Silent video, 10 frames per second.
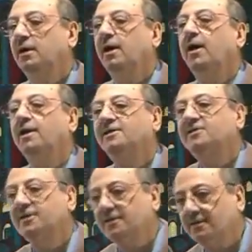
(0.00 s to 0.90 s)

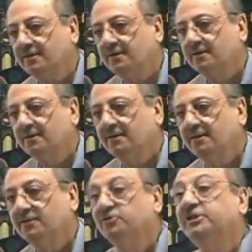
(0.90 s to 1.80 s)
Altered,
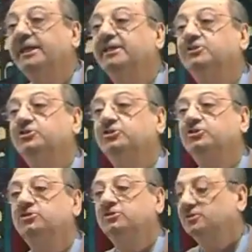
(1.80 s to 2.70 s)
changed.